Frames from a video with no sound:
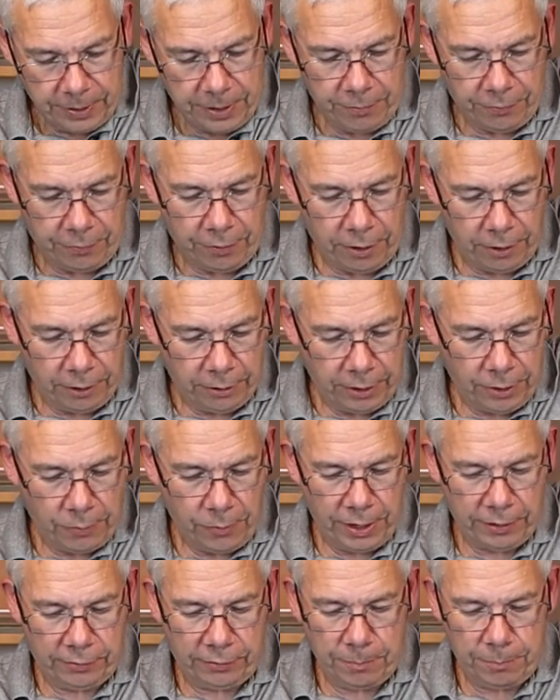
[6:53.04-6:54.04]
follow the
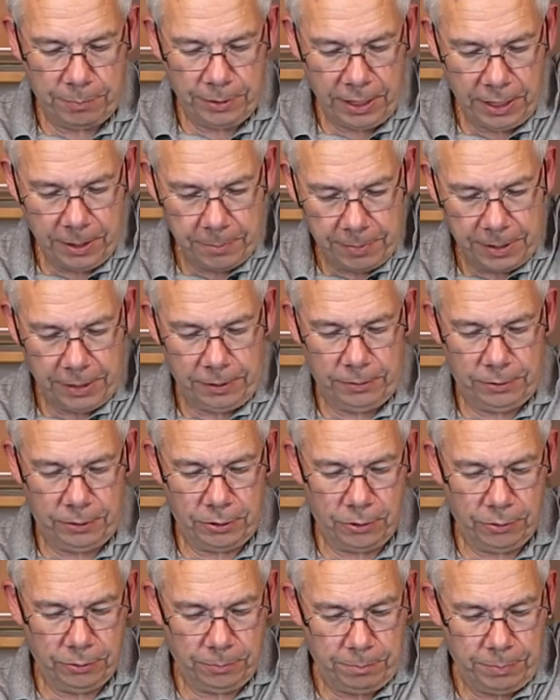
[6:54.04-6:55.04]
recipe, but
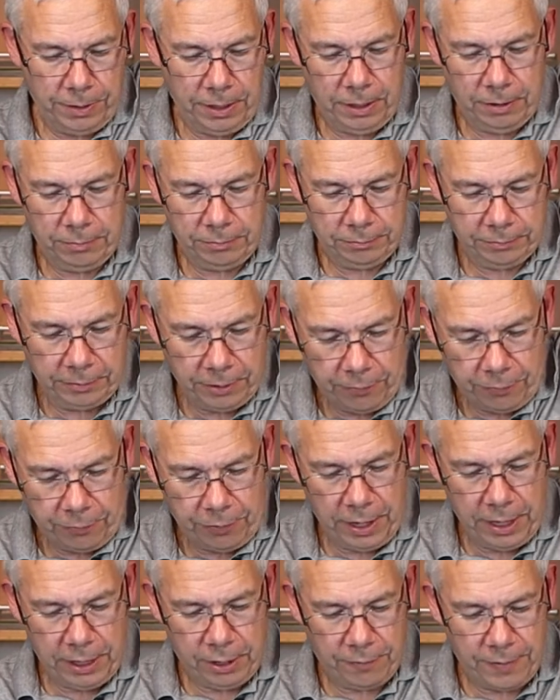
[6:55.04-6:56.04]
don't be
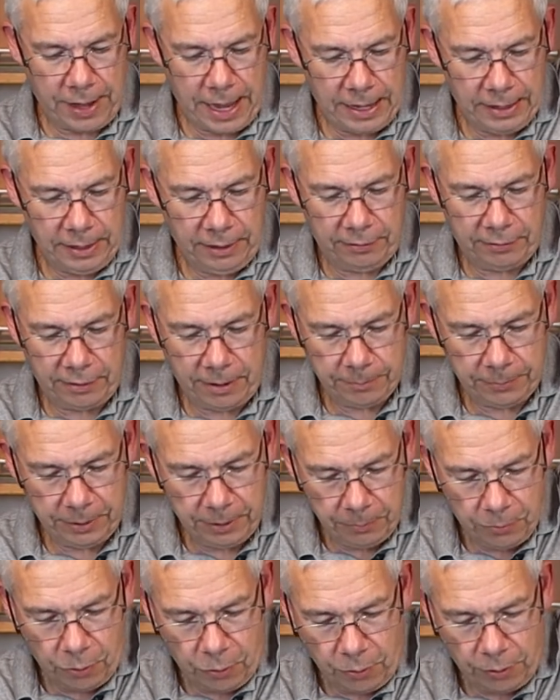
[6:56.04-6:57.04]
afraid of adding
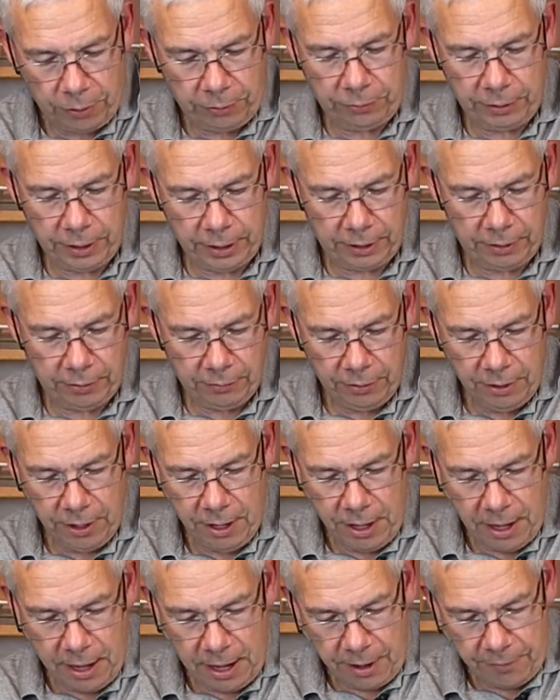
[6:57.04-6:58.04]
something more. So I can
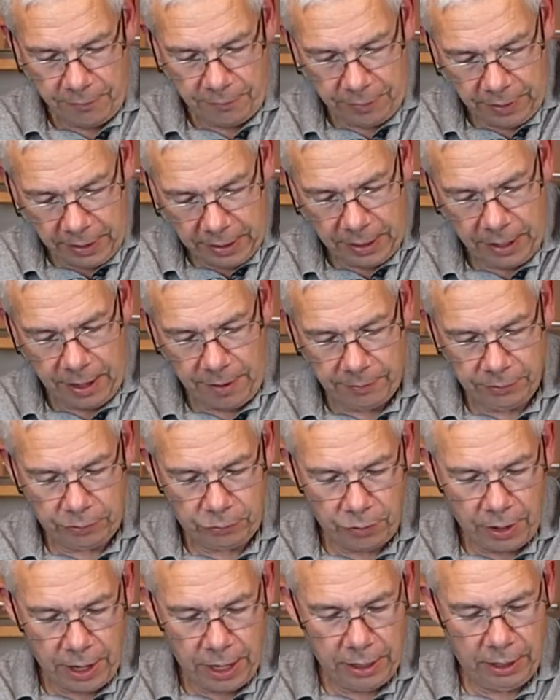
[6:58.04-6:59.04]
feel here, I will
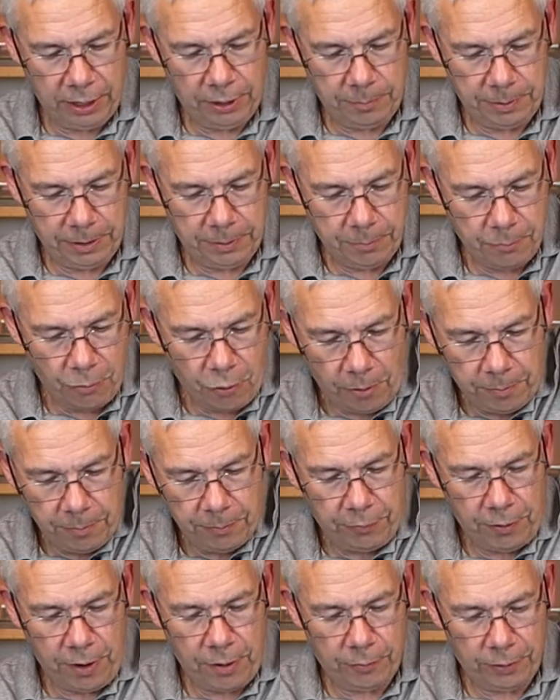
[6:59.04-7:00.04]
try a little bit more
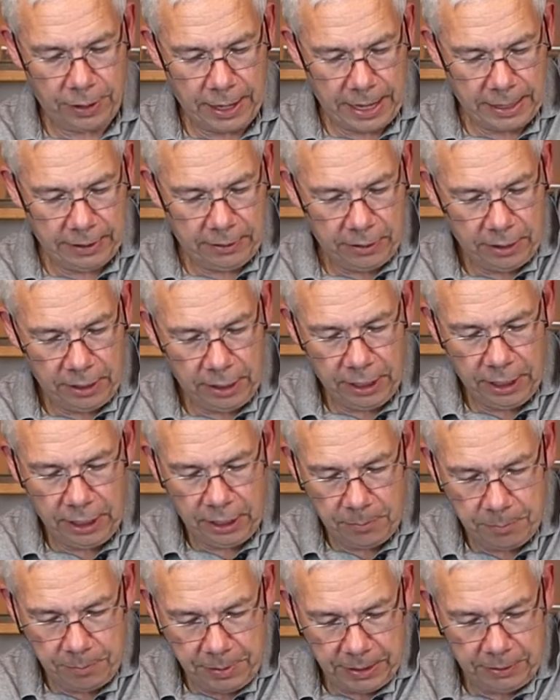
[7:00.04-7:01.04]
before I will add a
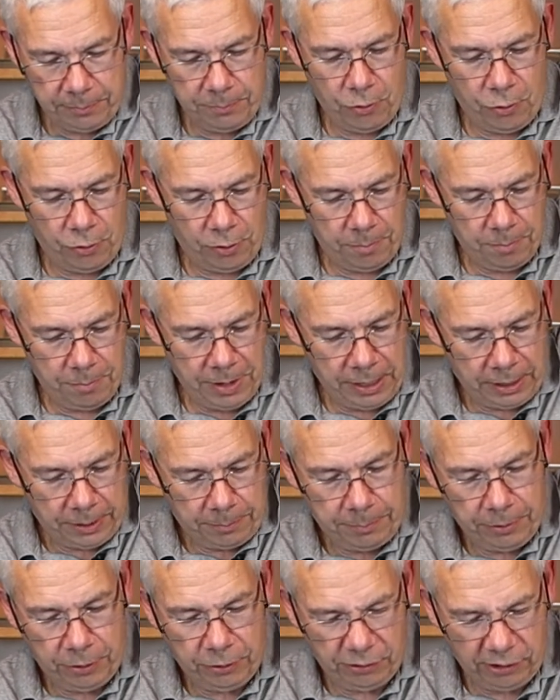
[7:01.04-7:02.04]
little bit more milk
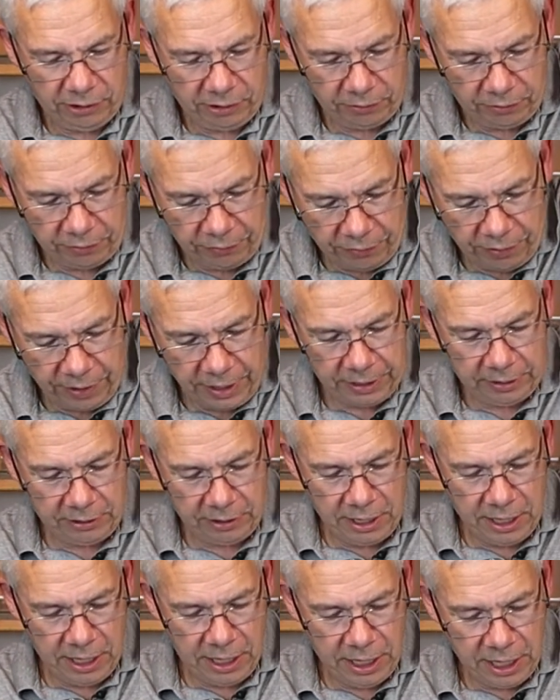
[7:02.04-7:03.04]
because it's felt a
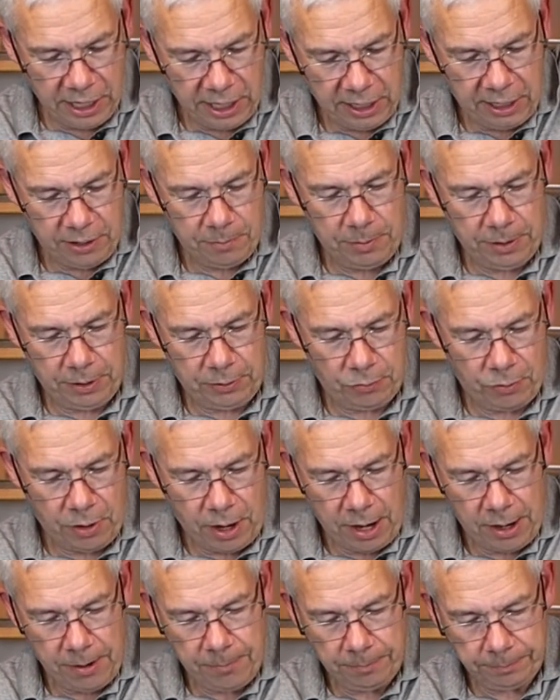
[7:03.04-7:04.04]
little bit
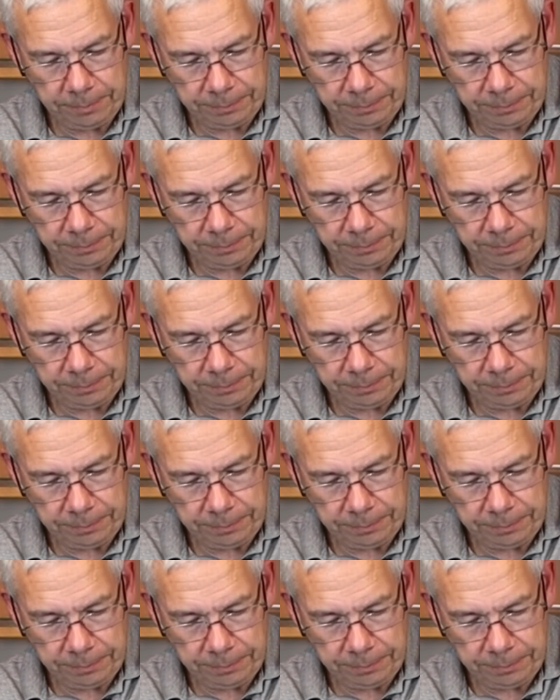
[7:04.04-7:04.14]
dry.